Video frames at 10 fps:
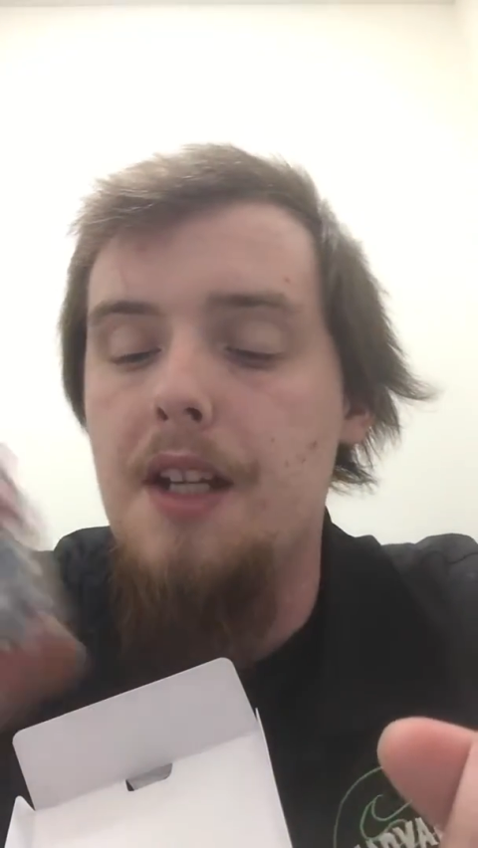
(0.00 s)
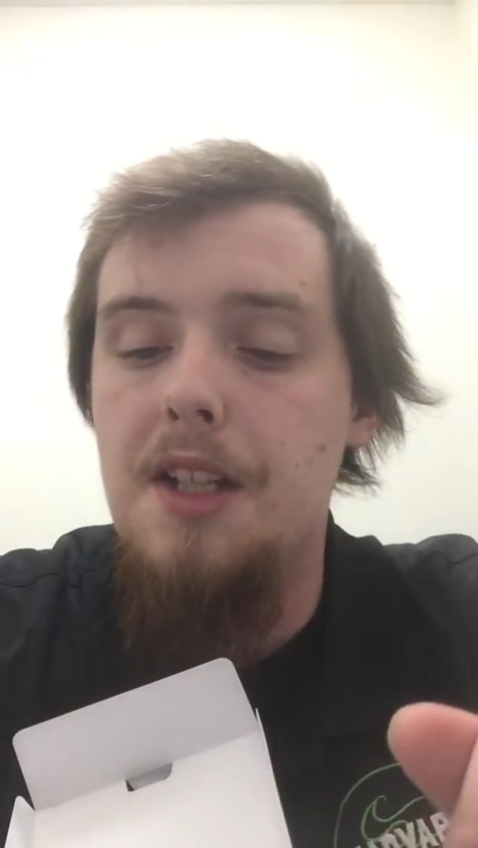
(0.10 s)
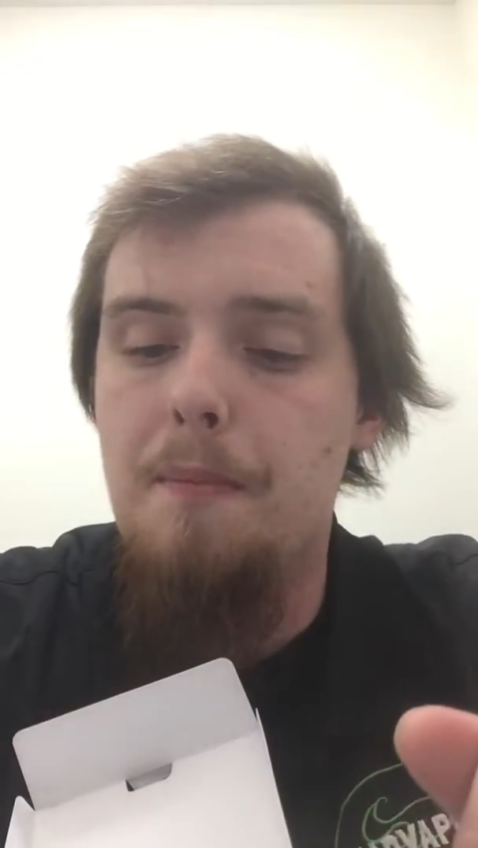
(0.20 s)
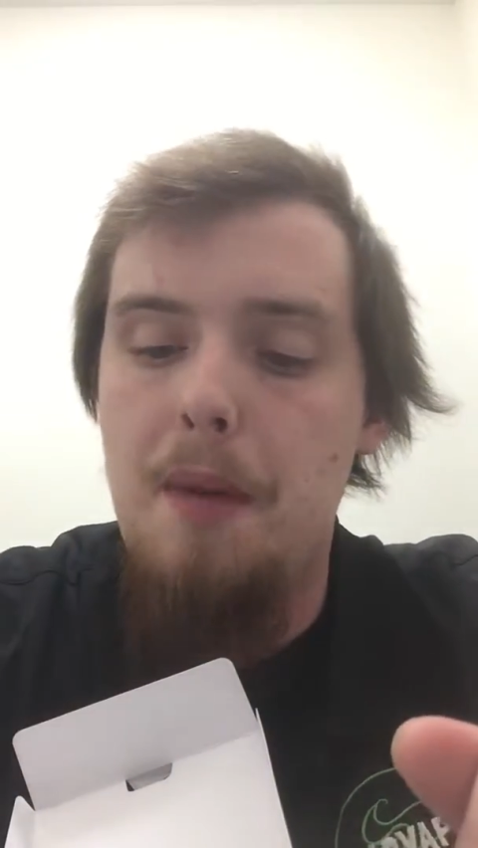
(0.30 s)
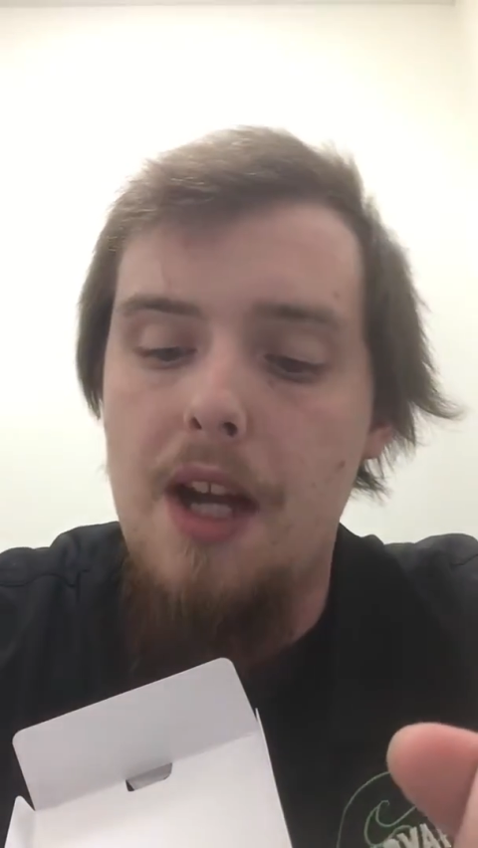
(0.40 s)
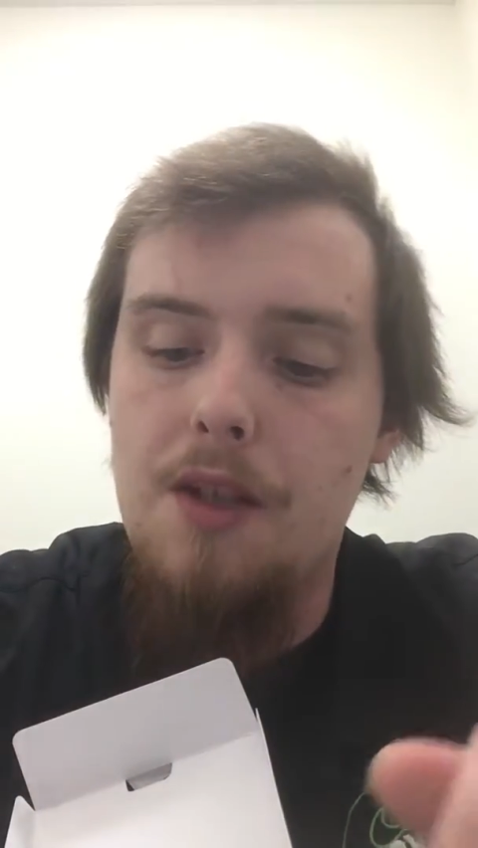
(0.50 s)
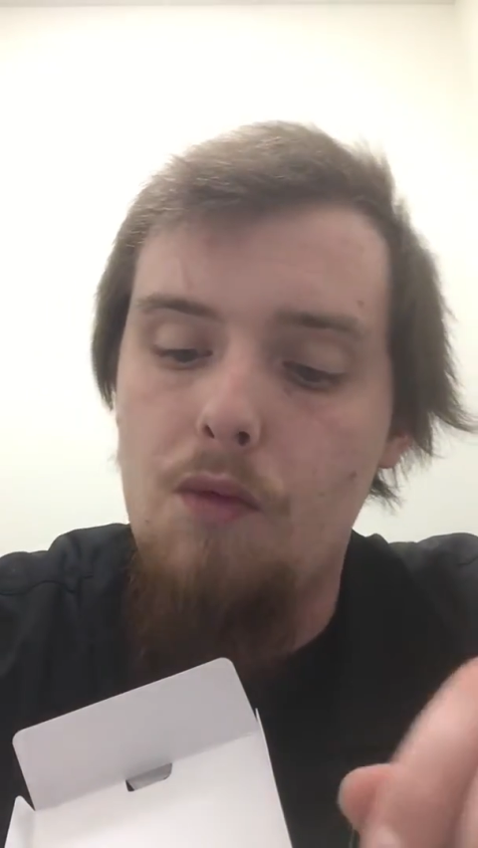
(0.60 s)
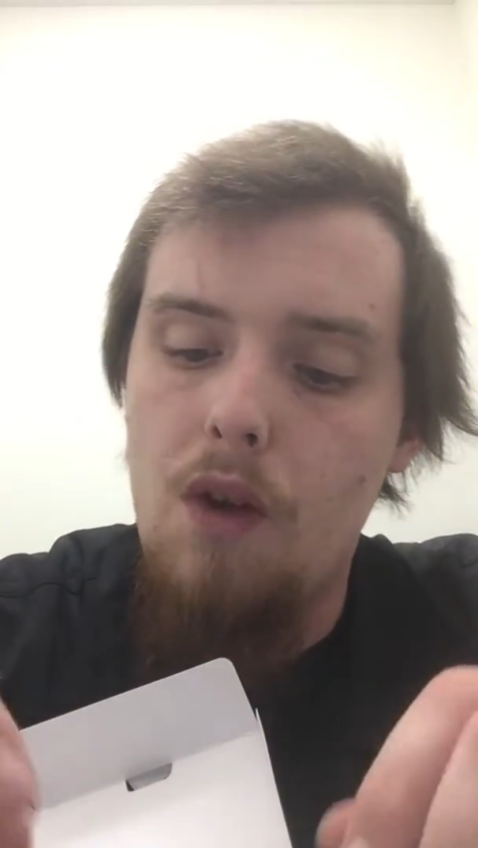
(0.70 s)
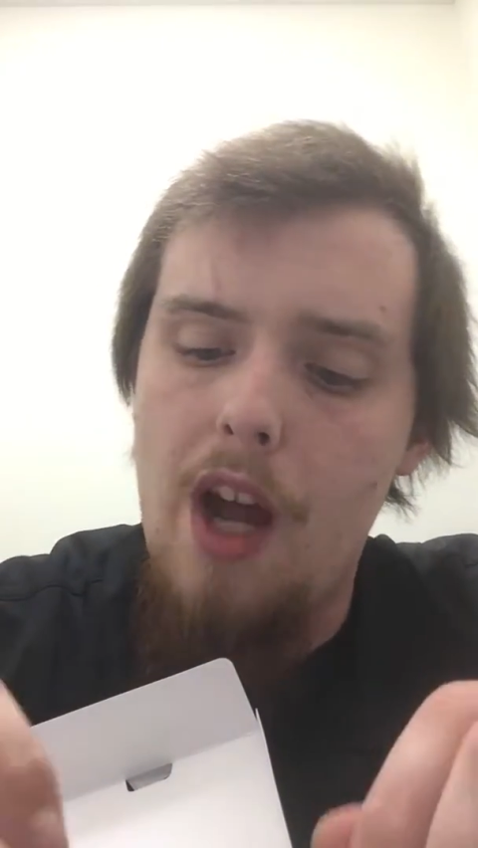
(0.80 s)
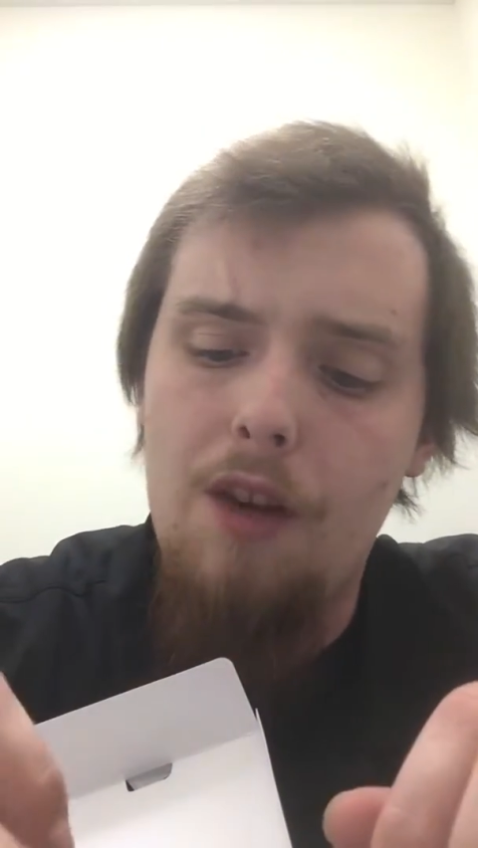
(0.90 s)
It's best
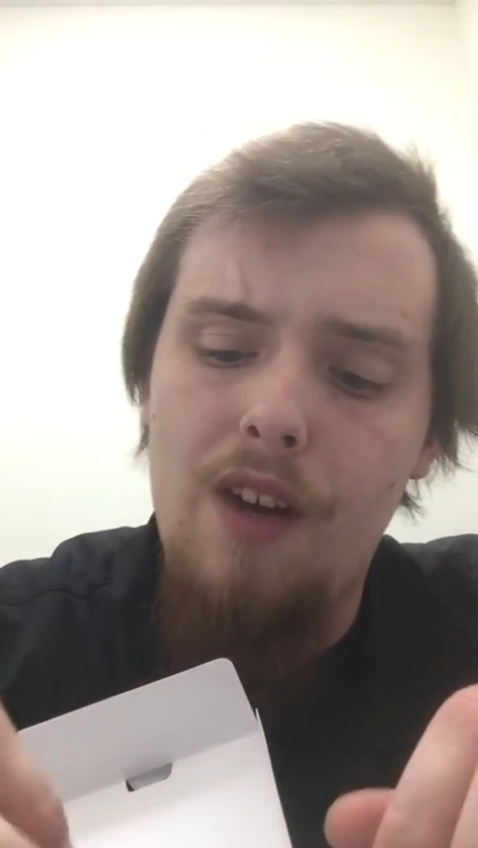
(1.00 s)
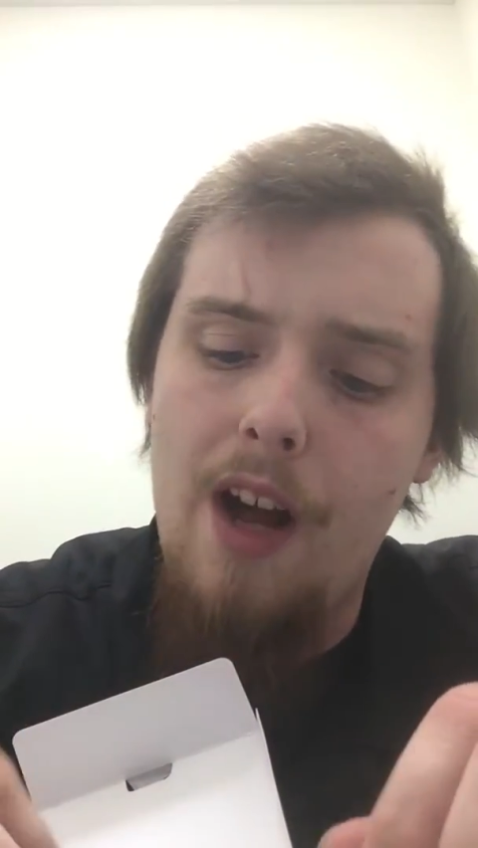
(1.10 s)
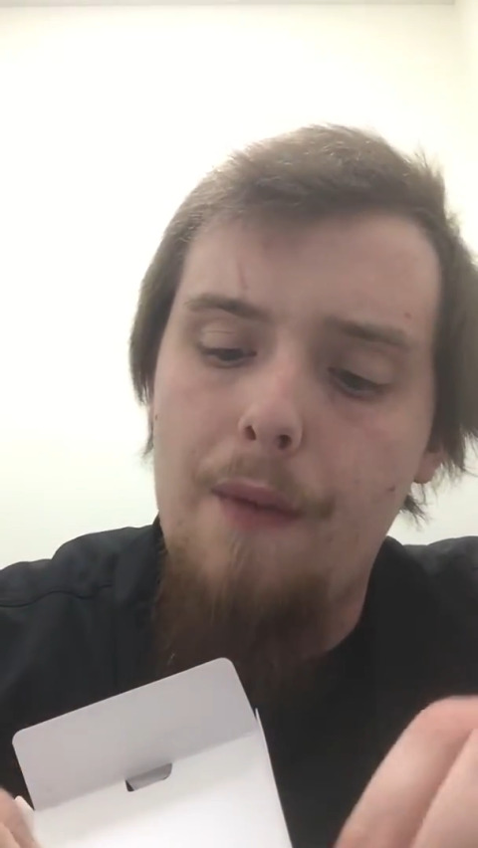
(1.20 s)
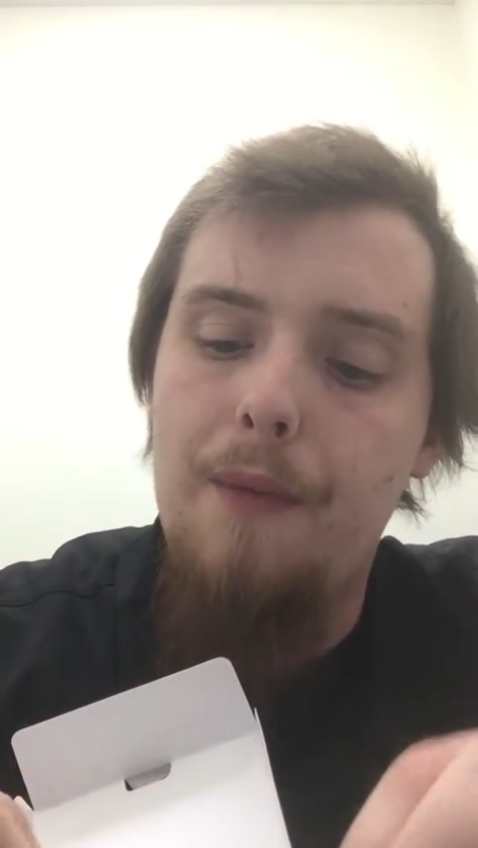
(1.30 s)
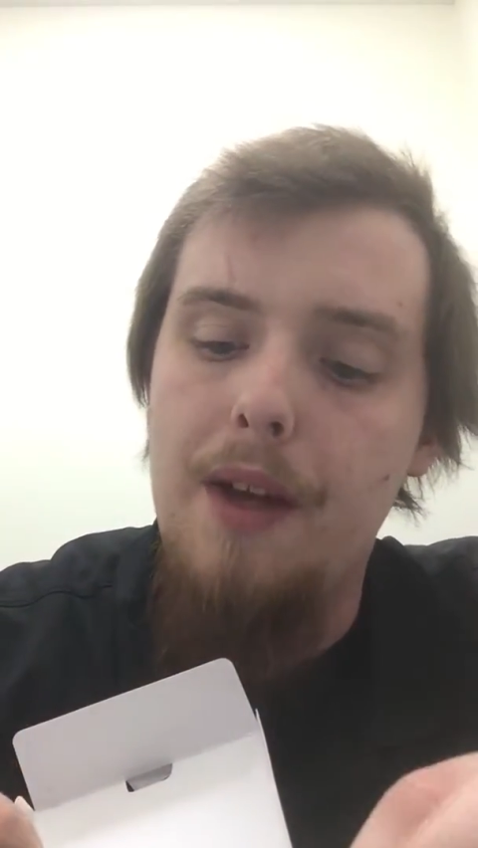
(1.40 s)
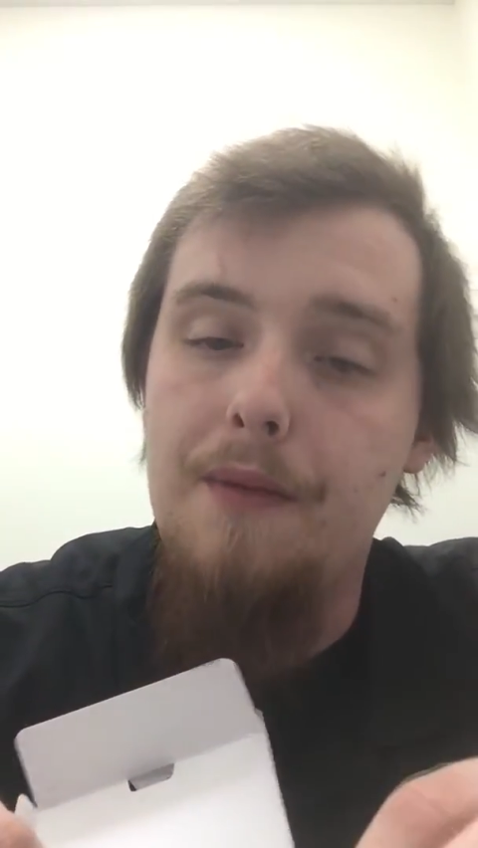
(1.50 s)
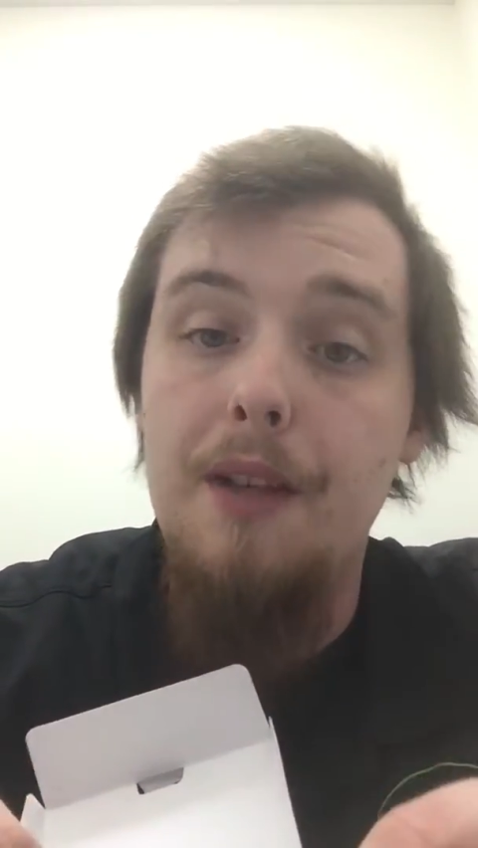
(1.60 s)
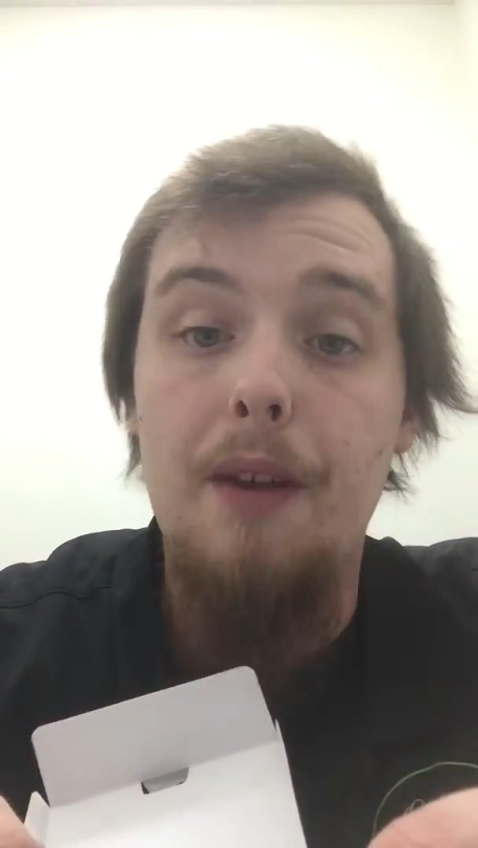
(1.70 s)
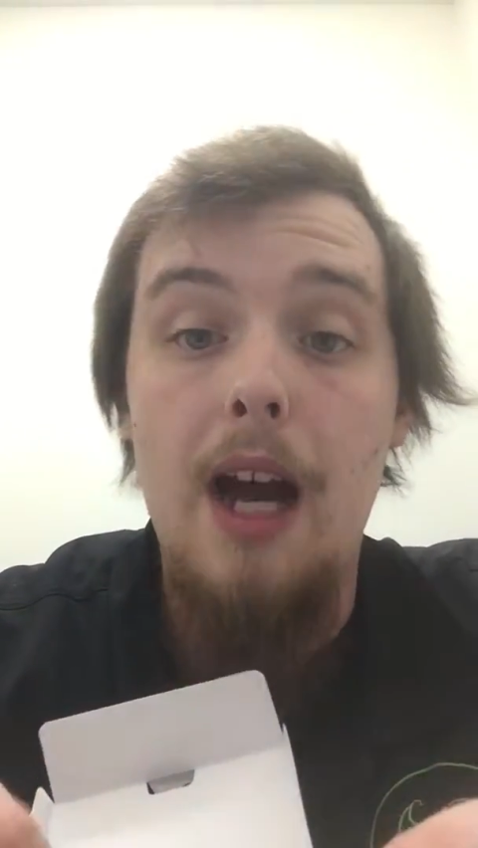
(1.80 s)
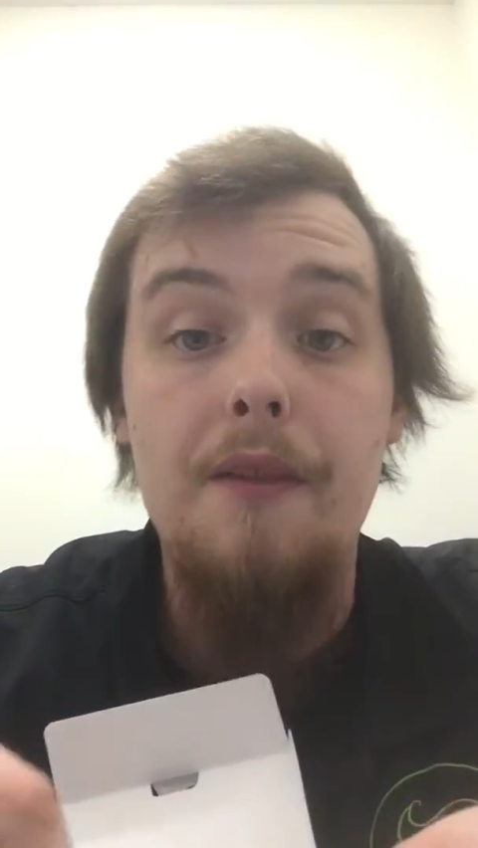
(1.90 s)
right around
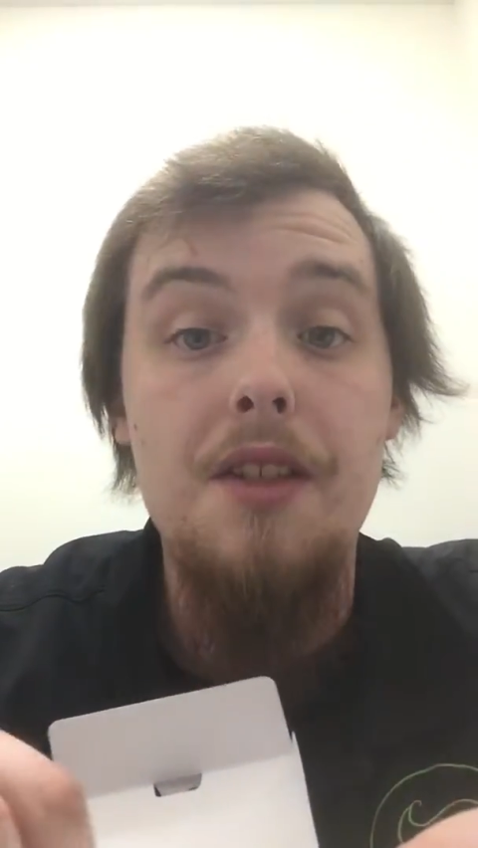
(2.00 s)
55 to